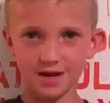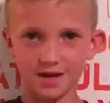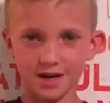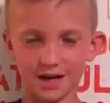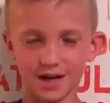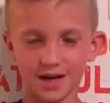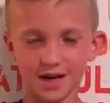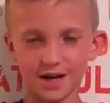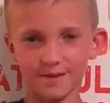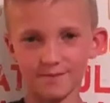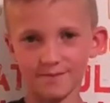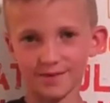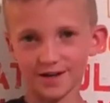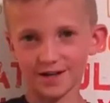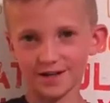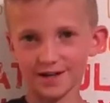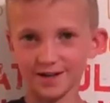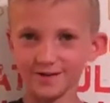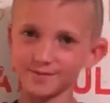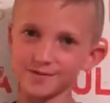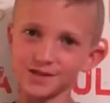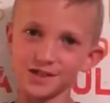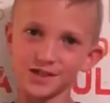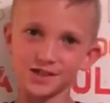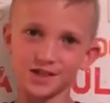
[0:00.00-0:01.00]
Hi, my
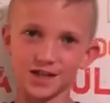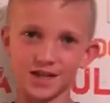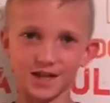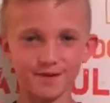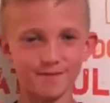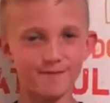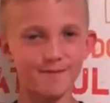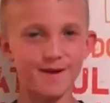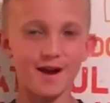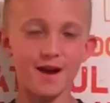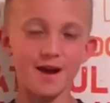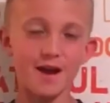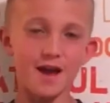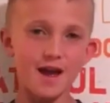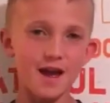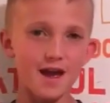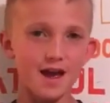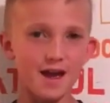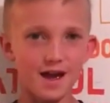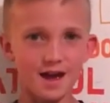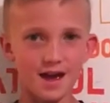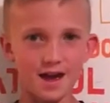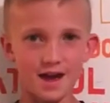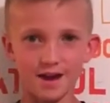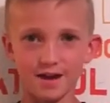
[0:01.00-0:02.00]
name is Jack Perry.
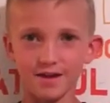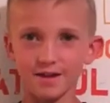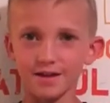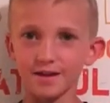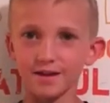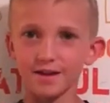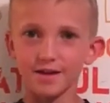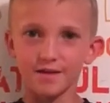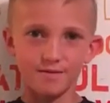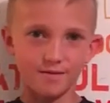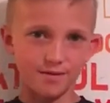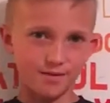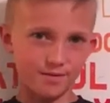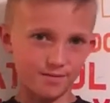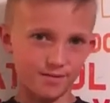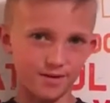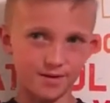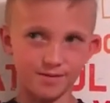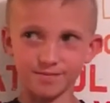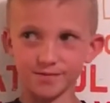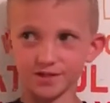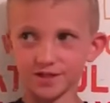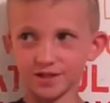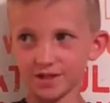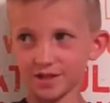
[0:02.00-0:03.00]
And my
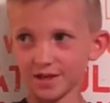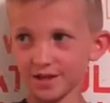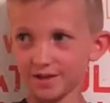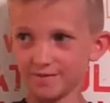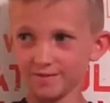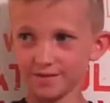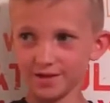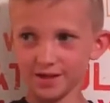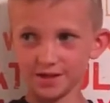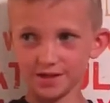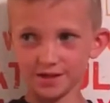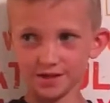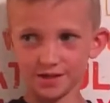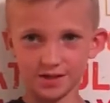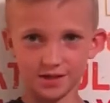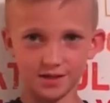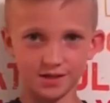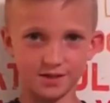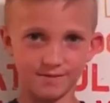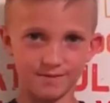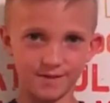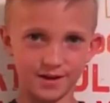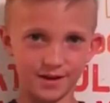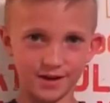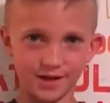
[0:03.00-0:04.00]
mom's name is
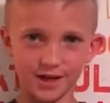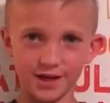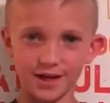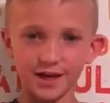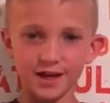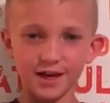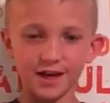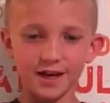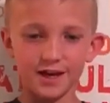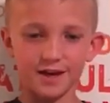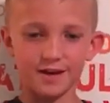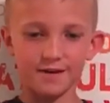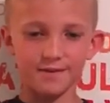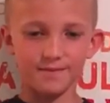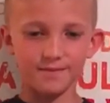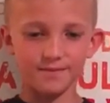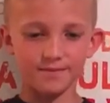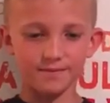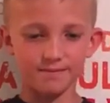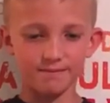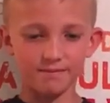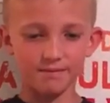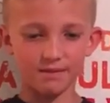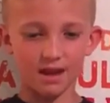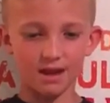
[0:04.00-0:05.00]
Krista Perry.
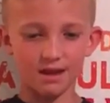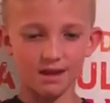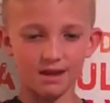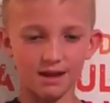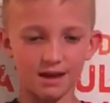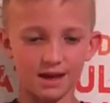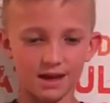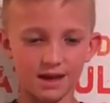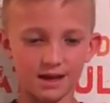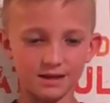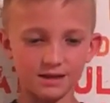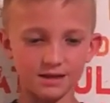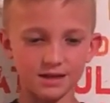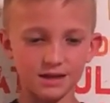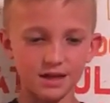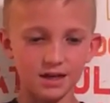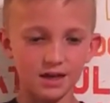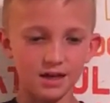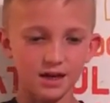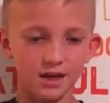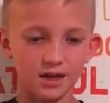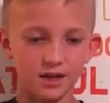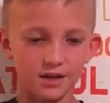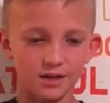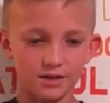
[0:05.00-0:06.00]
And
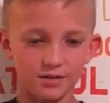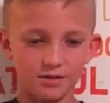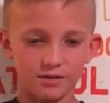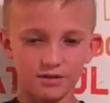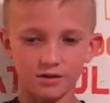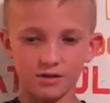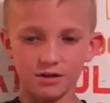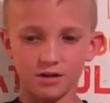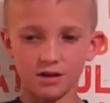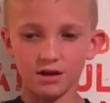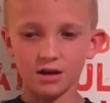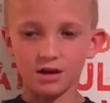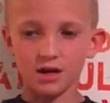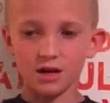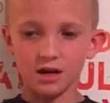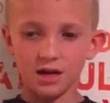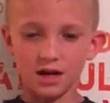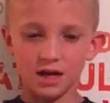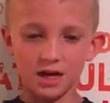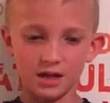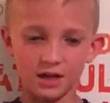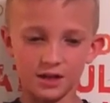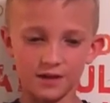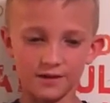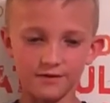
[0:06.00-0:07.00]

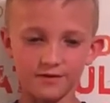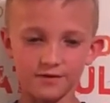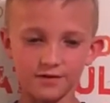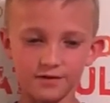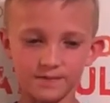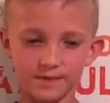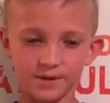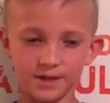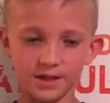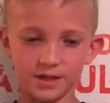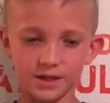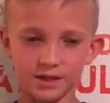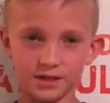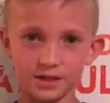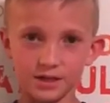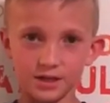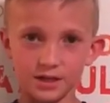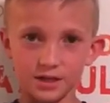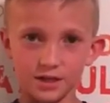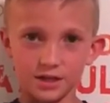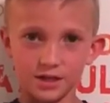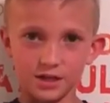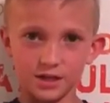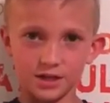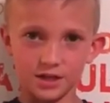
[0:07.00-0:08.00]
I love her because
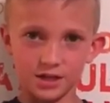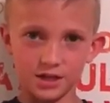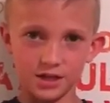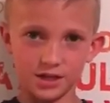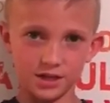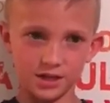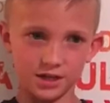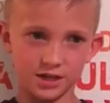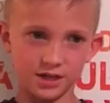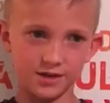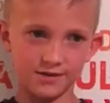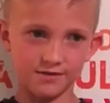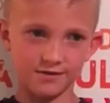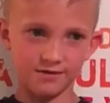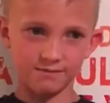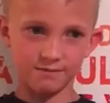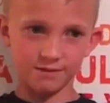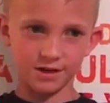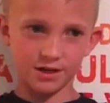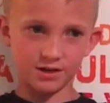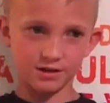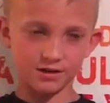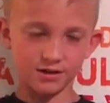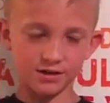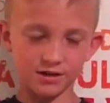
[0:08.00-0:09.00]
she gives
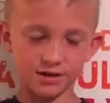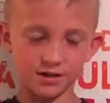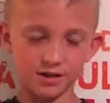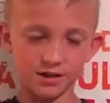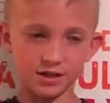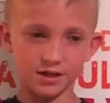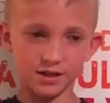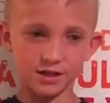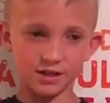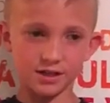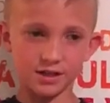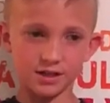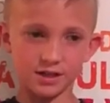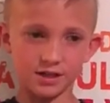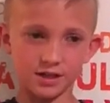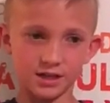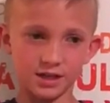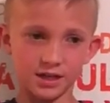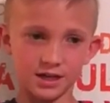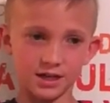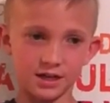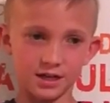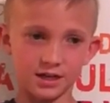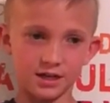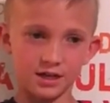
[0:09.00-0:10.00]
me hugs, kisses,
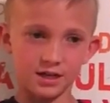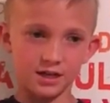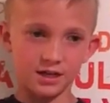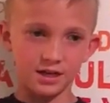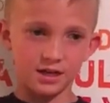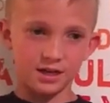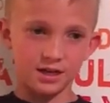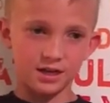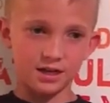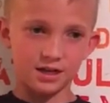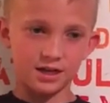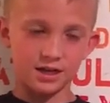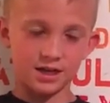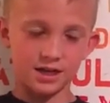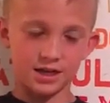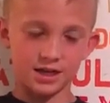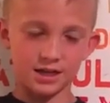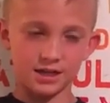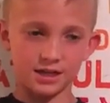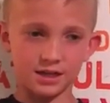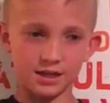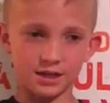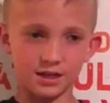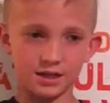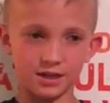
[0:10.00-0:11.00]
and
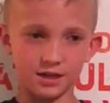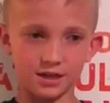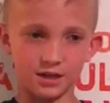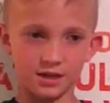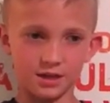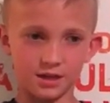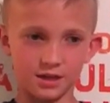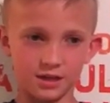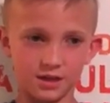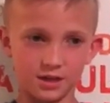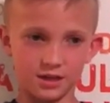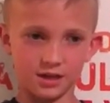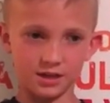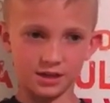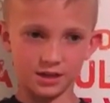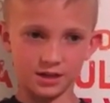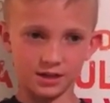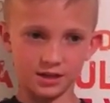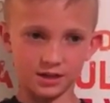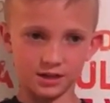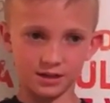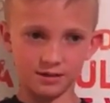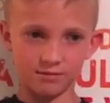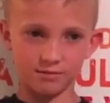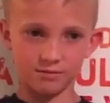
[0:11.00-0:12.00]
and she
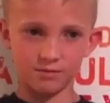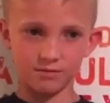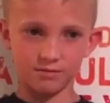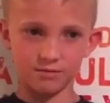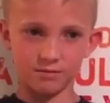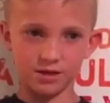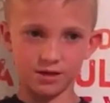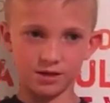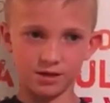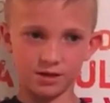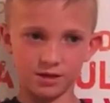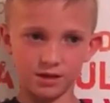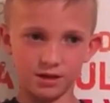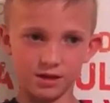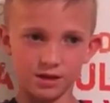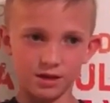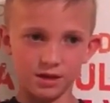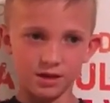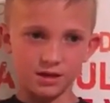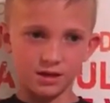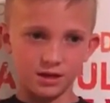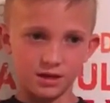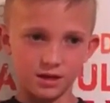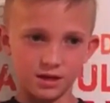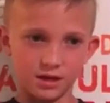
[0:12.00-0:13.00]
lays down with me
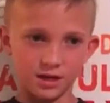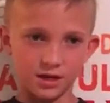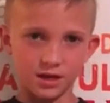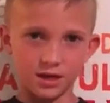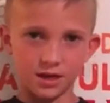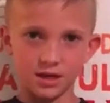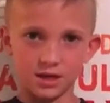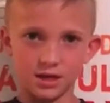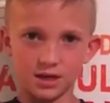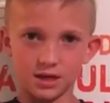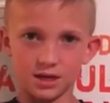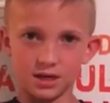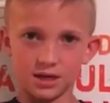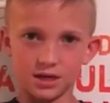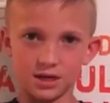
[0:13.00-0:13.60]
and,